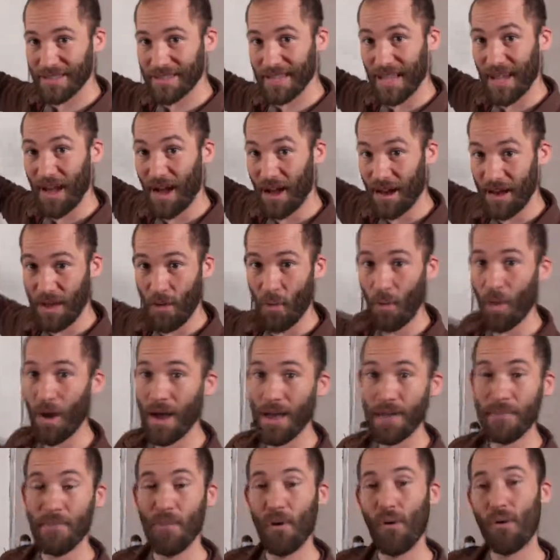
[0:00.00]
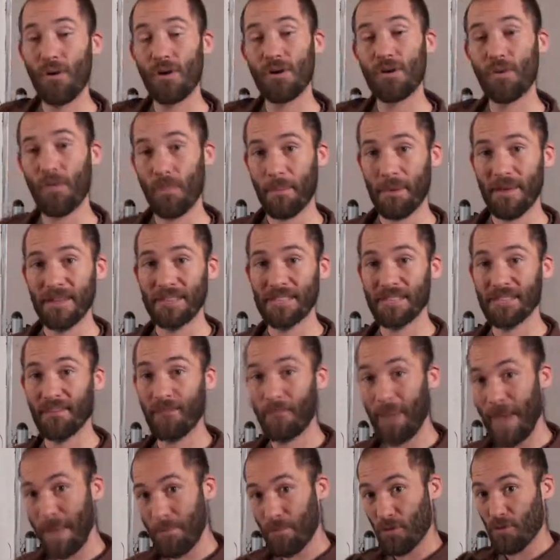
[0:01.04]
I say, on a whiteboard or pieces
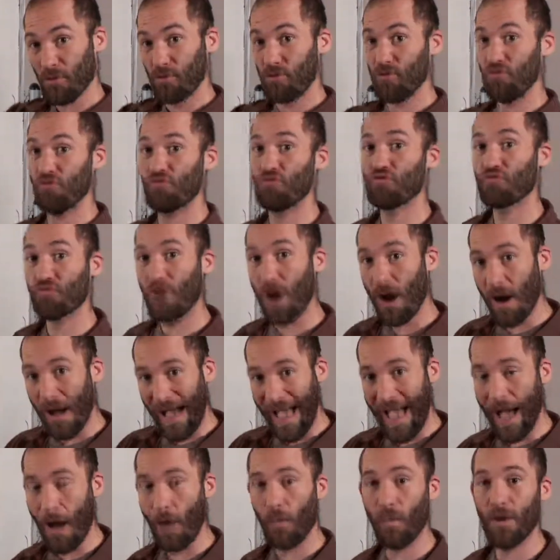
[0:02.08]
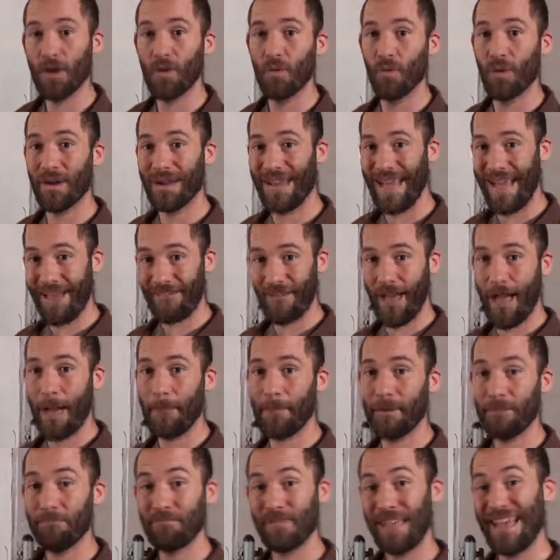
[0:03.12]
of paper, you draw out what you want to have
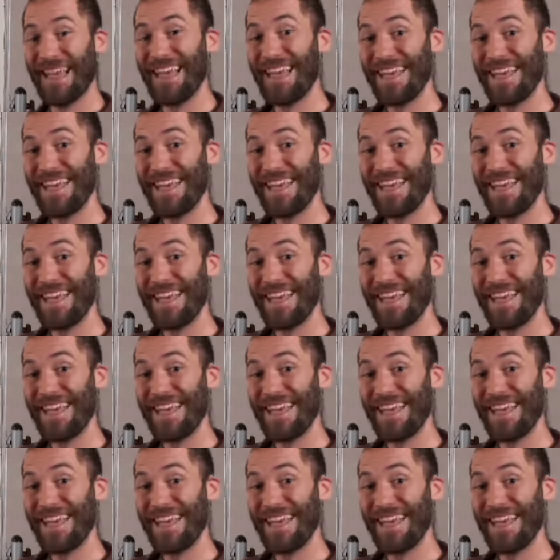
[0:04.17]
happen.